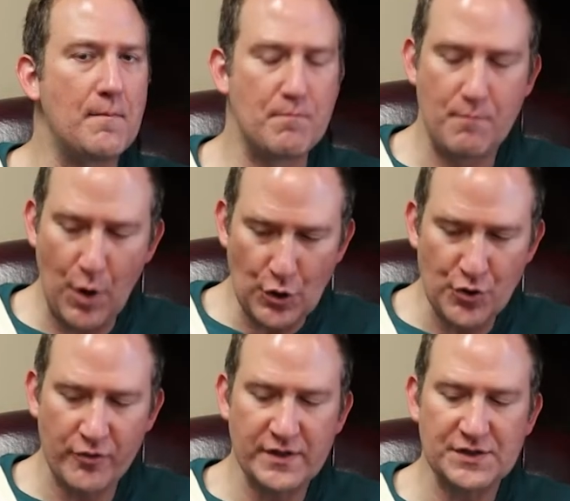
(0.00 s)

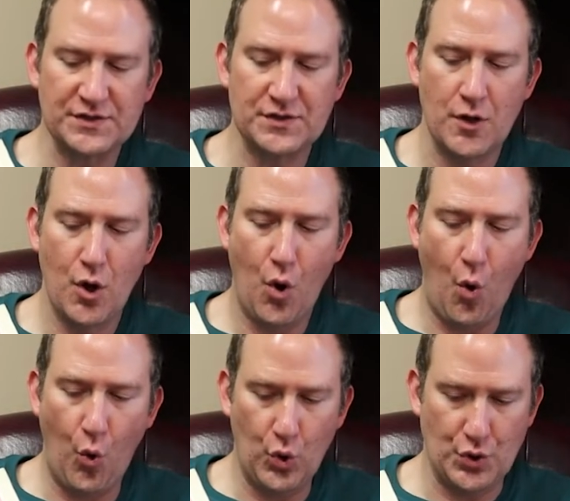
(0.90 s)
murderous
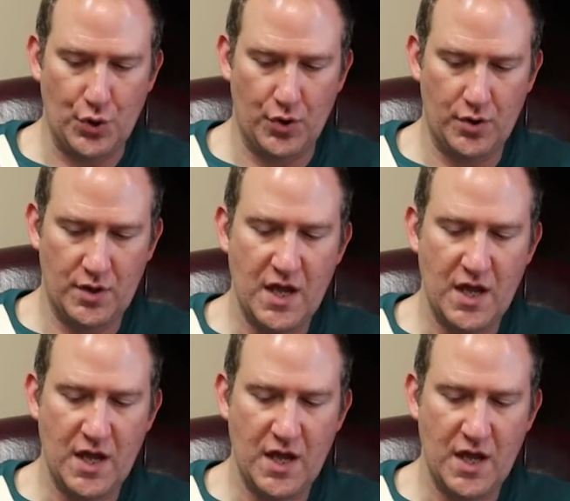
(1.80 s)
order.